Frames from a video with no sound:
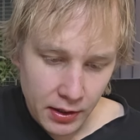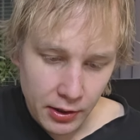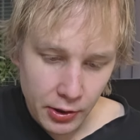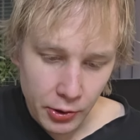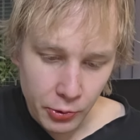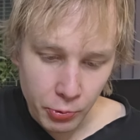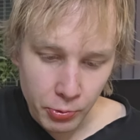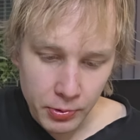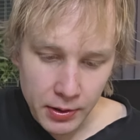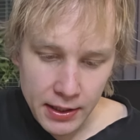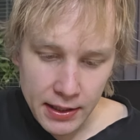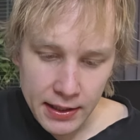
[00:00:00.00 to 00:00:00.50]

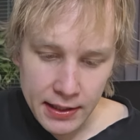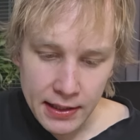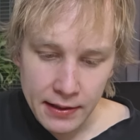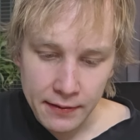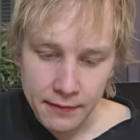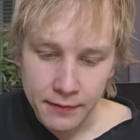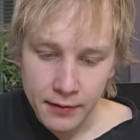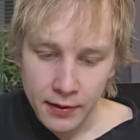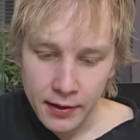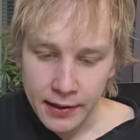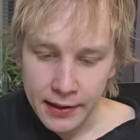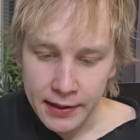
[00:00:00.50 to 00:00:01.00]

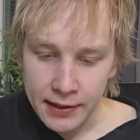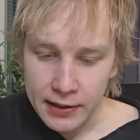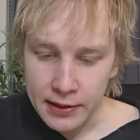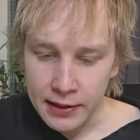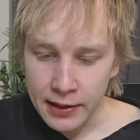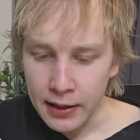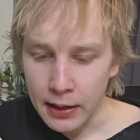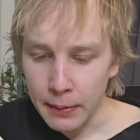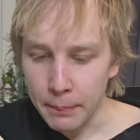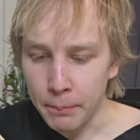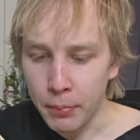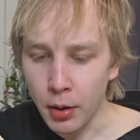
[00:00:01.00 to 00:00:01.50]
Redefined
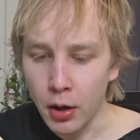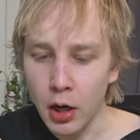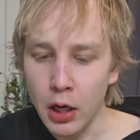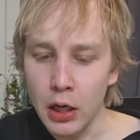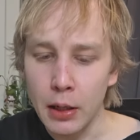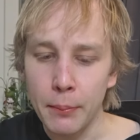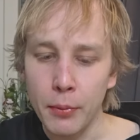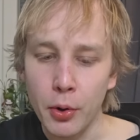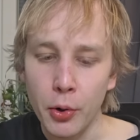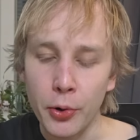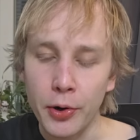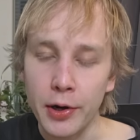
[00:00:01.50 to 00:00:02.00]

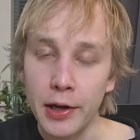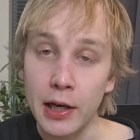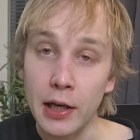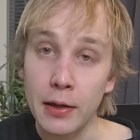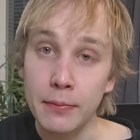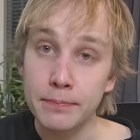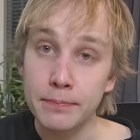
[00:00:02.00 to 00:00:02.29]
palm oil.